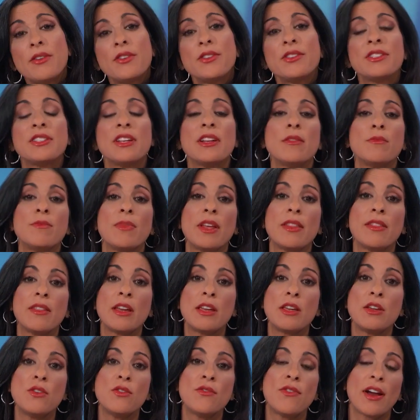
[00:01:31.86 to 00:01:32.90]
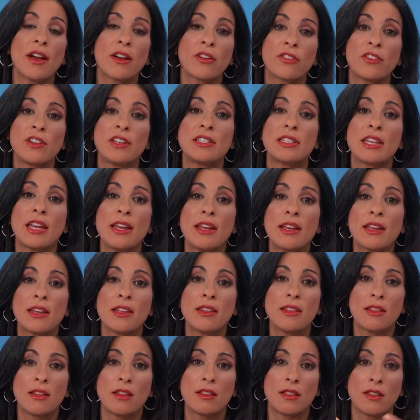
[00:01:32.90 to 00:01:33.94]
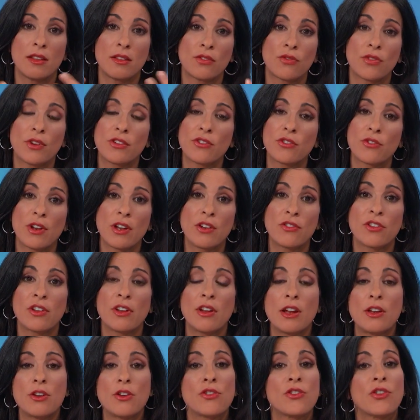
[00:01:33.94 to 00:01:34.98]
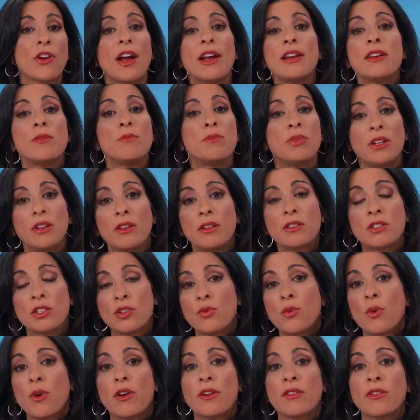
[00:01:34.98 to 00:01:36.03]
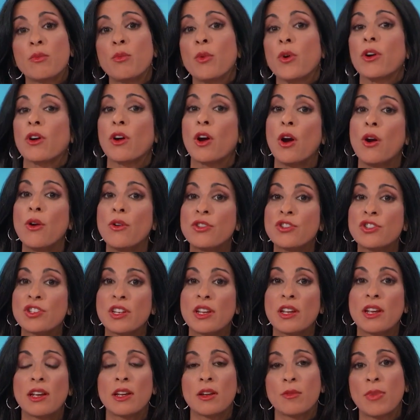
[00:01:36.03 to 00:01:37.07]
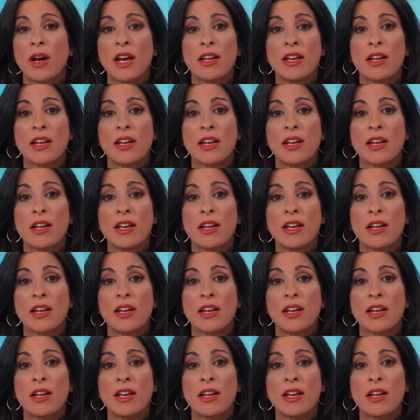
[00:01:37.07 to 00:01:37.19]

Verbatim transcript: understand, Ben, that you've actually taken this frustration and you're trying to build towards more coaching and